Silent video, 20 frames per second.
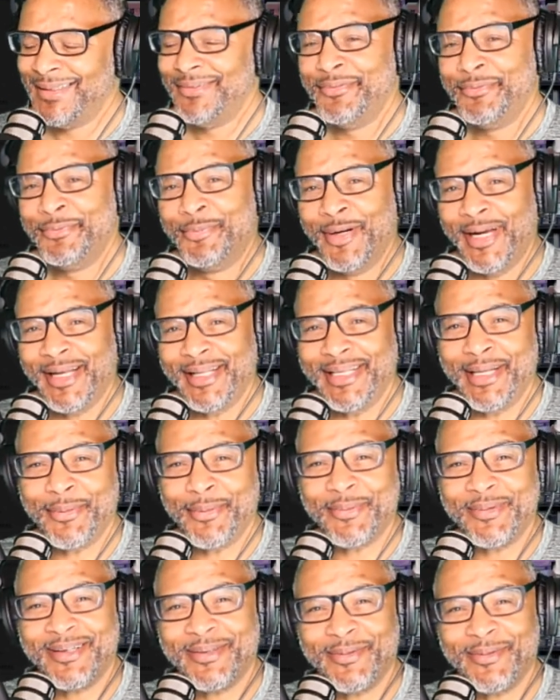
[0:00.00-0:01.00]
Re-
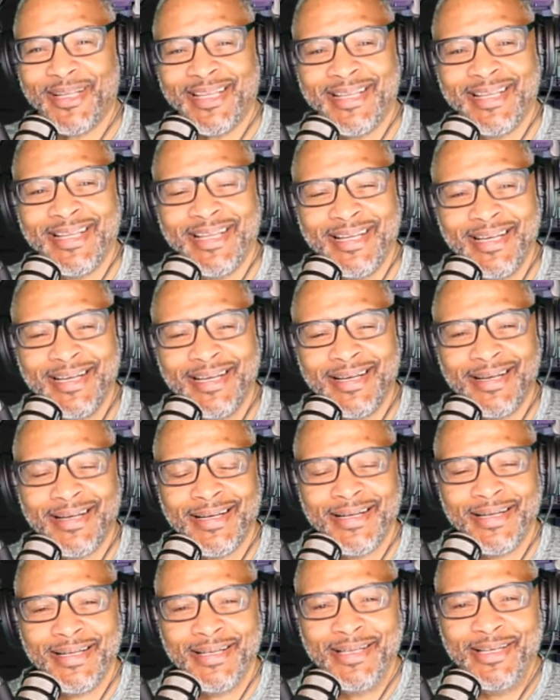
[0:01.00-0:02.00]
you...
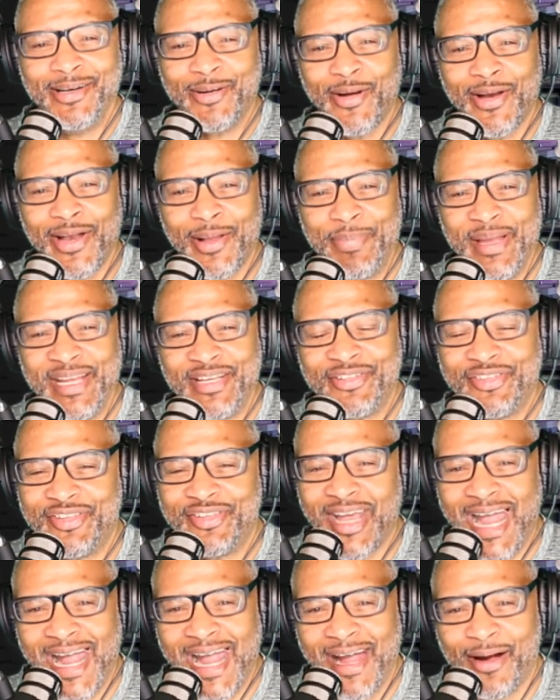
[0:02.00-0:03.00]
You're going to be
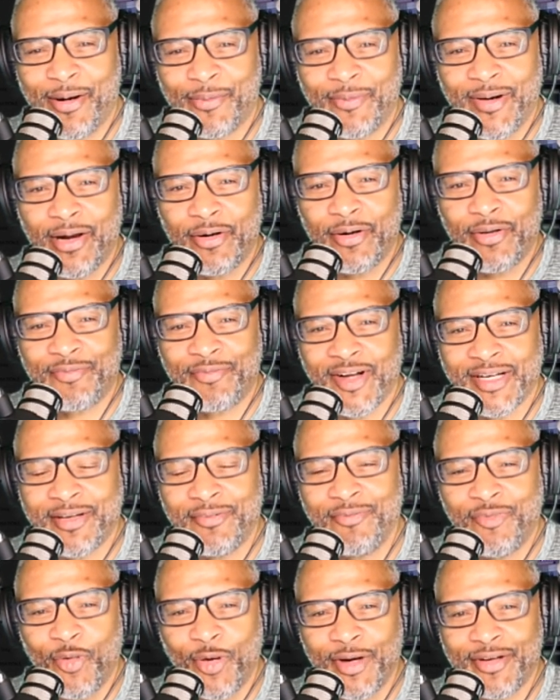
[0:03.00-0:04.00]
shy around a
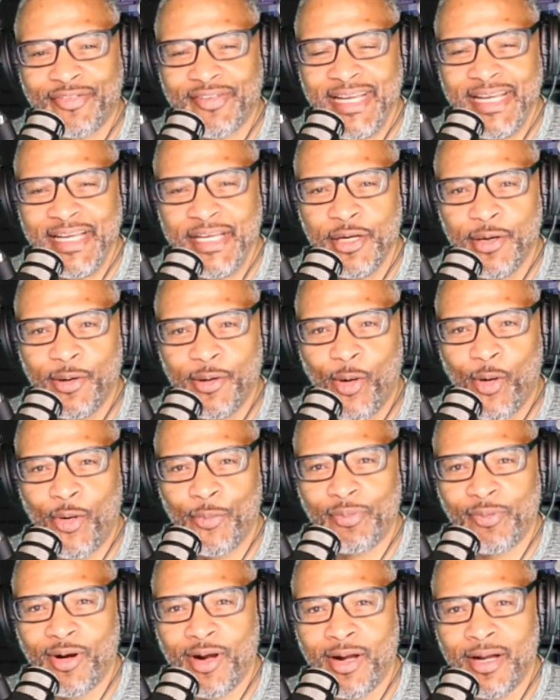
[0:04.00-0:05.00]
fucking
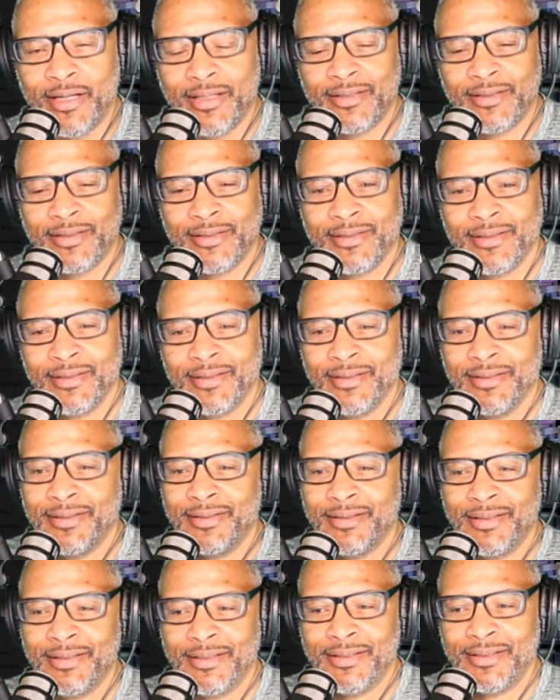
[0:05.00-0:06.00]
fourteen-year-old, bruh?
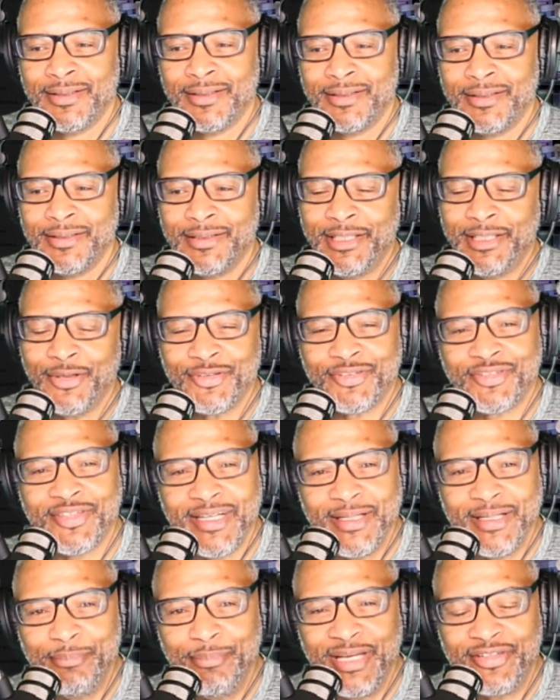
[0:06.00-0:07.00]
You
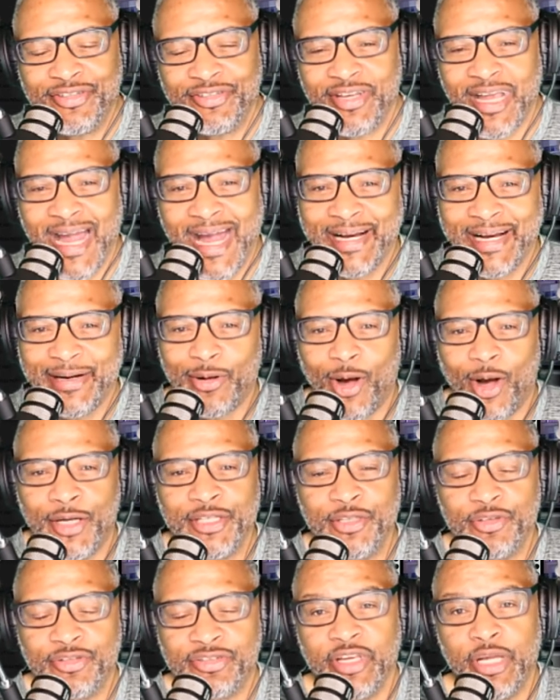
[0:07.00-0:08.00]
shouldn't be shy at all.
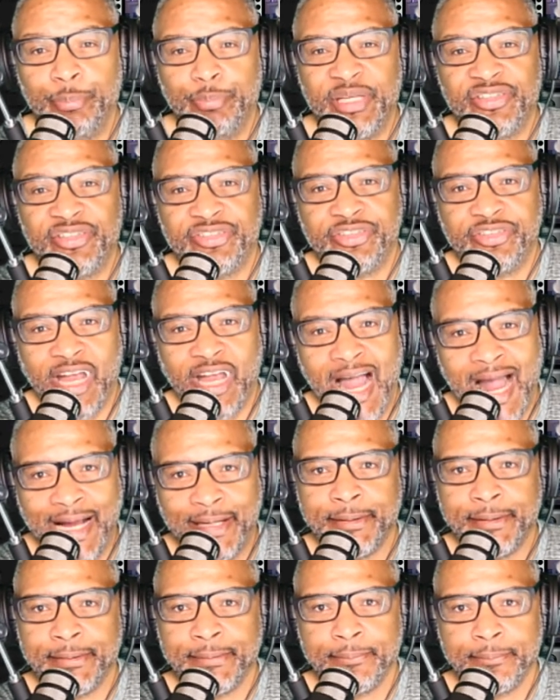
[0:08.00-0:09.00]
You should be shot.
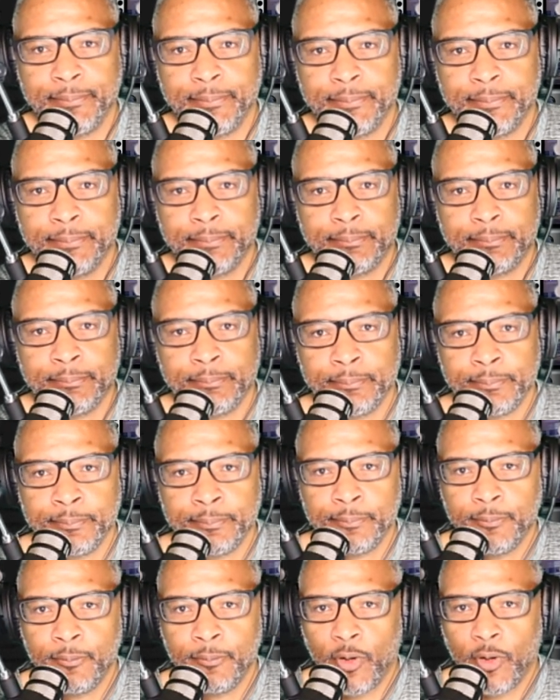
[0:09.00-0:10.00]

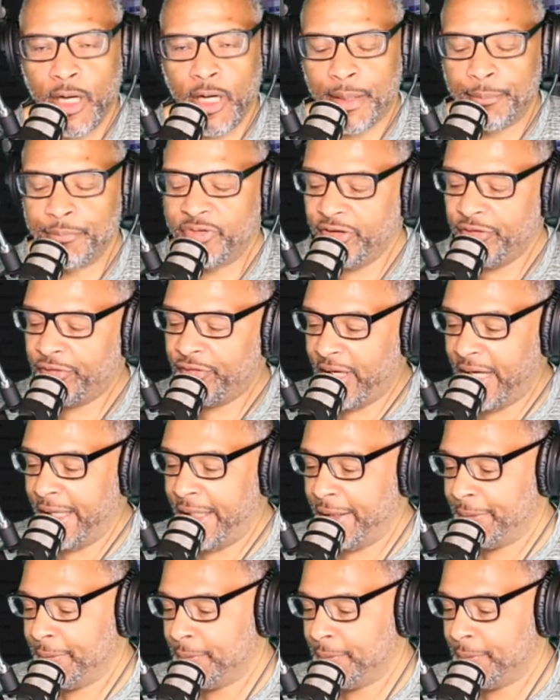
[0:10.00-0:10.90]
I'm just saying.